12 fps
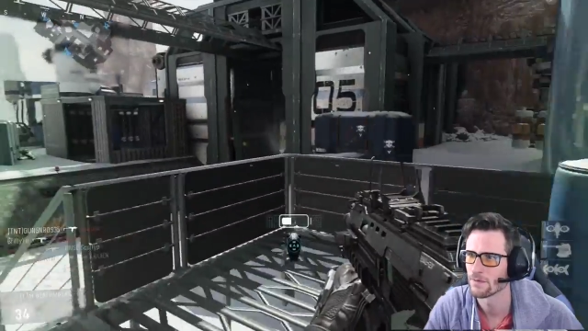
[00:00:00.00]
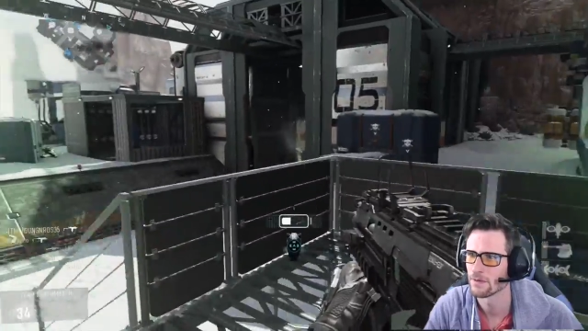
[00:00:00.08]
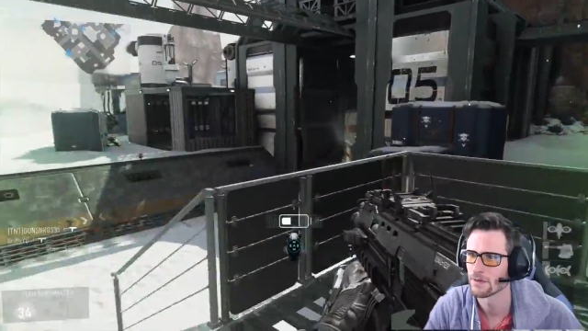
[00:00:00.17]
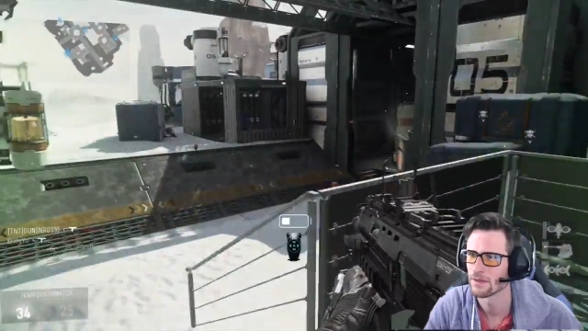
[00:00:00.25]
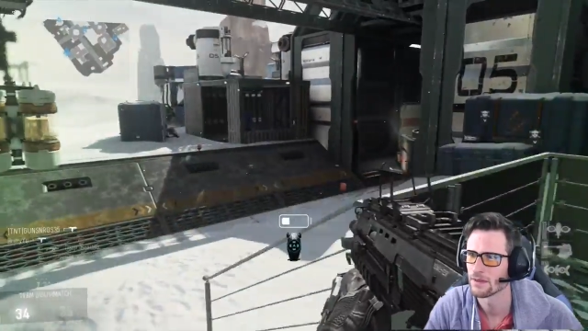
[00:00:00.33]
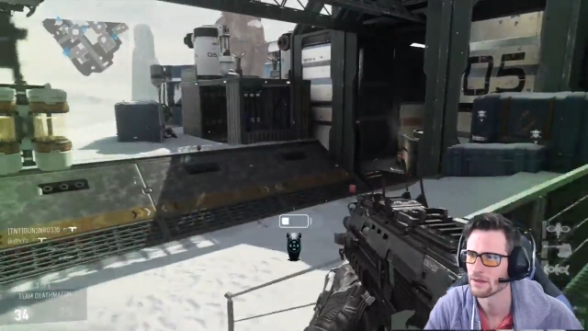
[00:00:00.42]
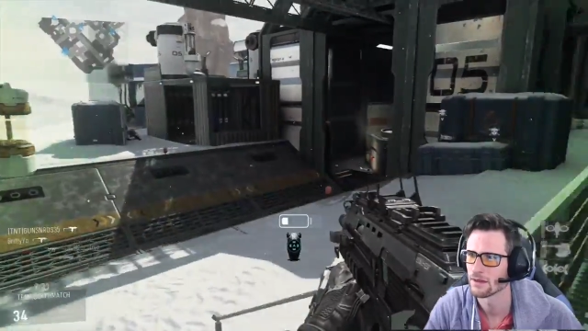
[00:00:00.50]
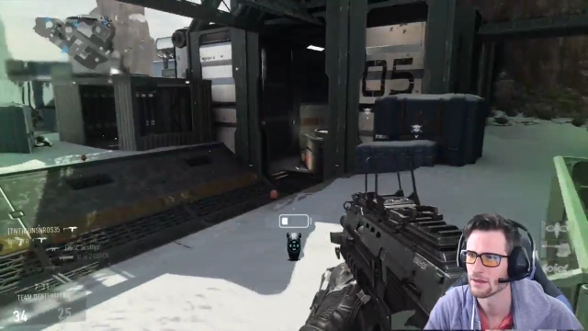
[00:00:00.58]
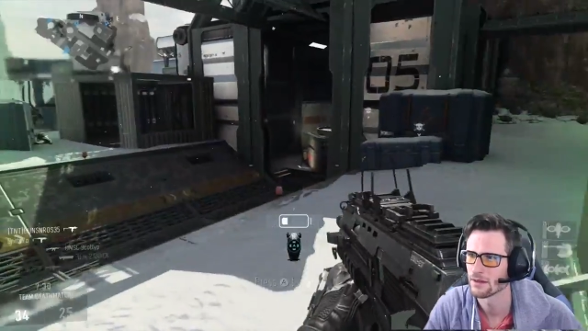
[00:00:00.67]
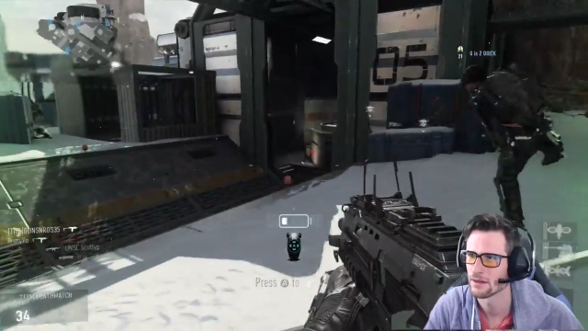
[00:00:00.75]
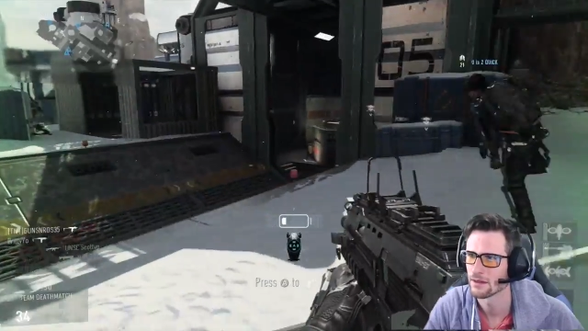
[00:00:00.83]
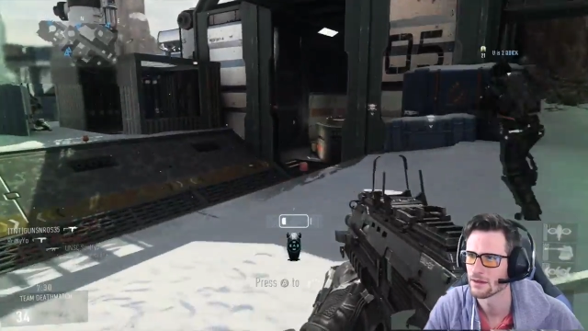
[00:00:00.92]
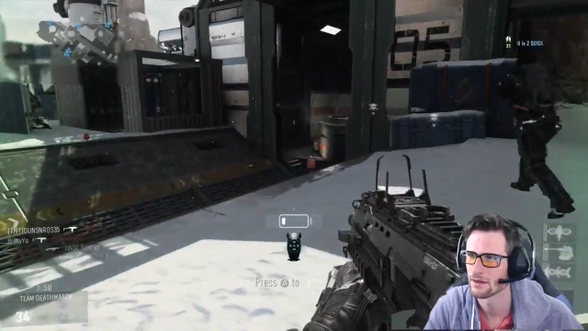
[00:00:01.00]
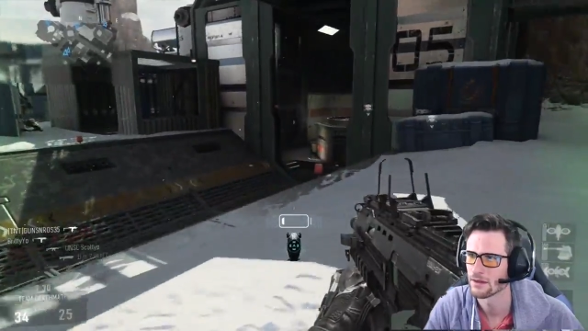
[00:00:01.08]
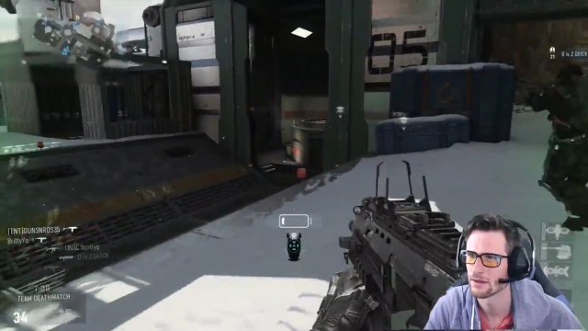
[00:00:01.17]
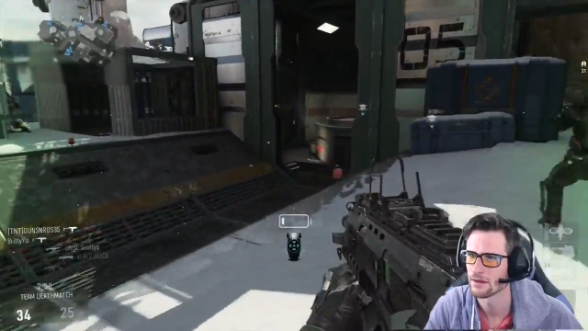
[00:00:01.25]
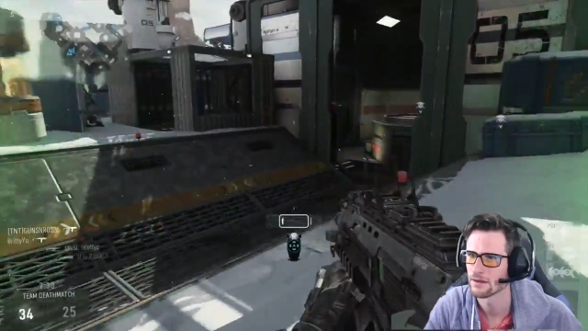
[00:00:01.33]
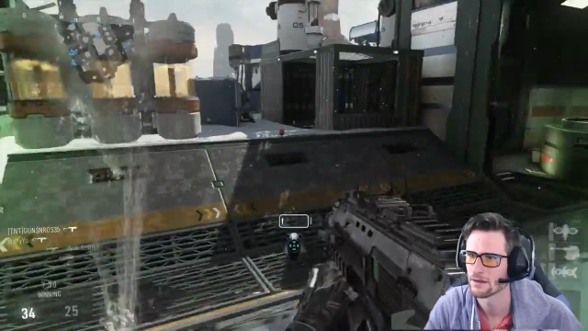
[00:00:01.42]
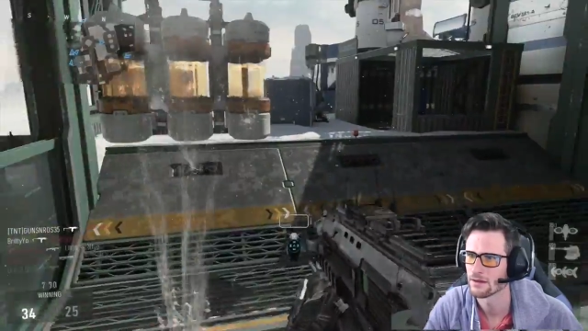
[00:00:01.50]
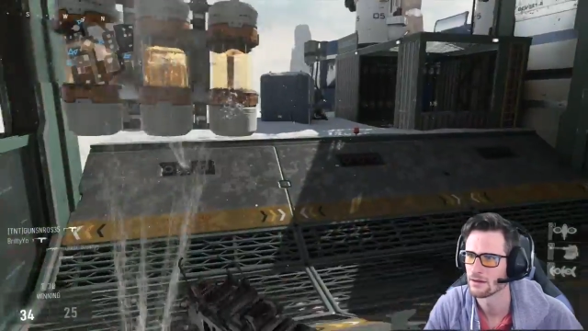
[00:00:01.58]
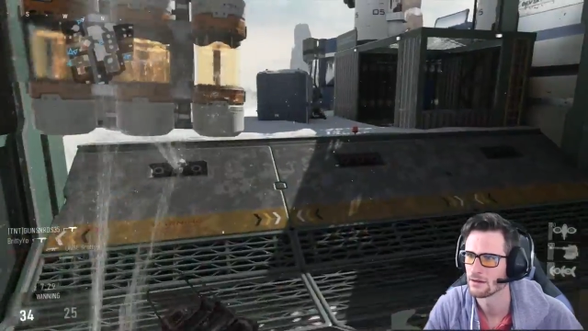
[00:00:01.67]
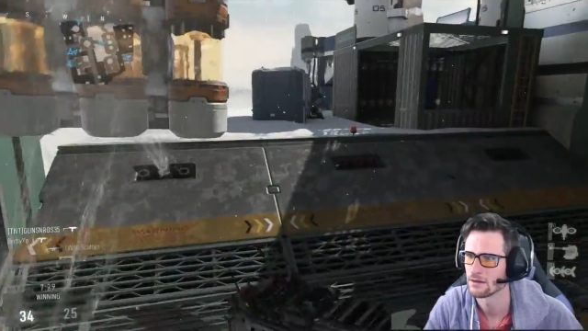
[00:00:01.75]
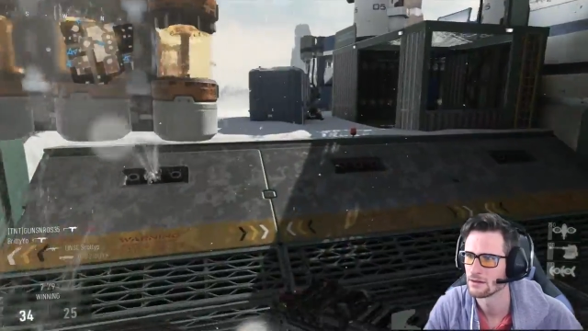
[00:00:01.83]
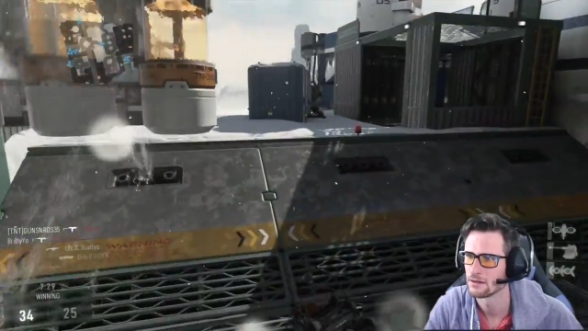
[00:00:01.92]

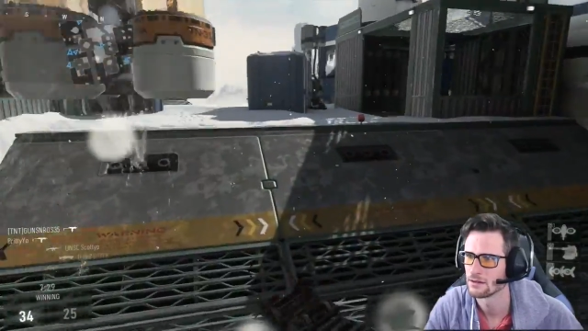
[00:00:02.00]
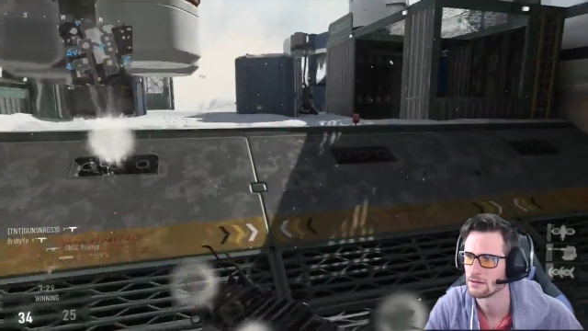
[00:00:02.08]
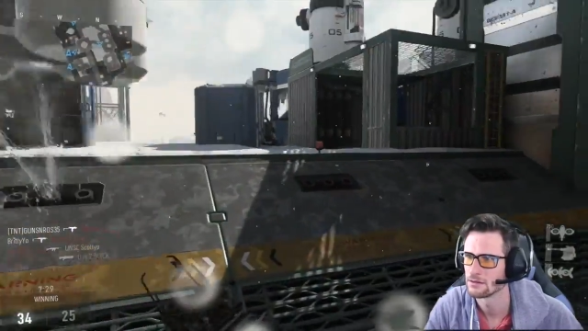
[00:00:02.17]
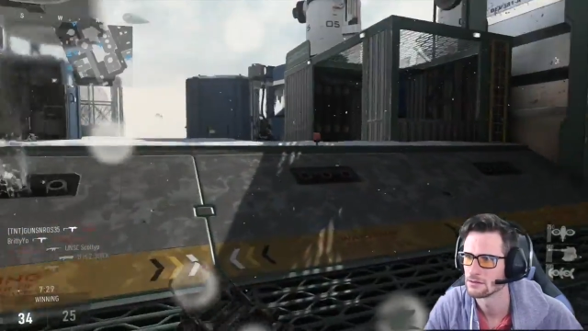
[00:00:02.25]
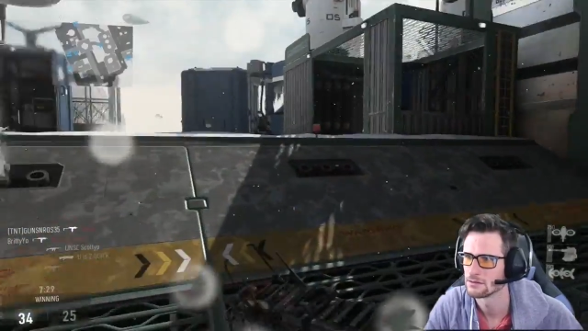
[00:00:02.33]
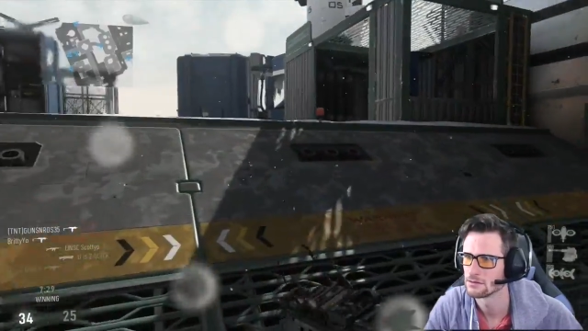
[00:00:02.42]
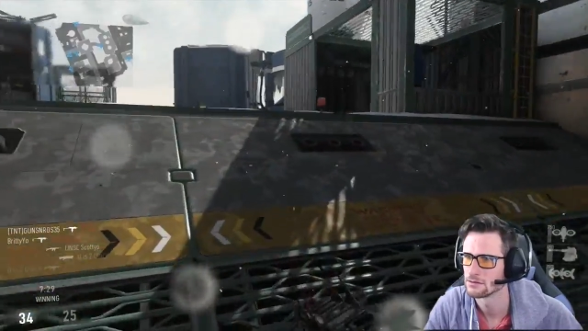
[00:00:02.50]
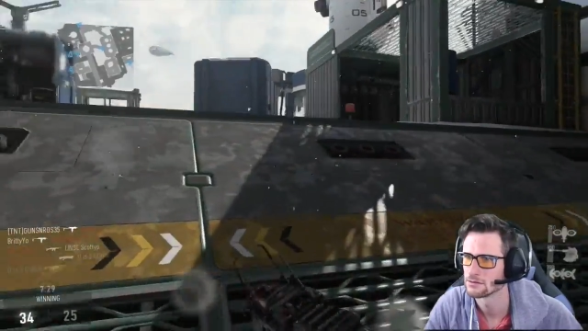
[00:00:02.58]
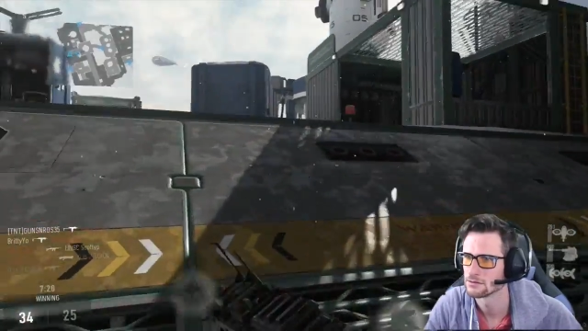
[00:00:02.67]
(no one is talking)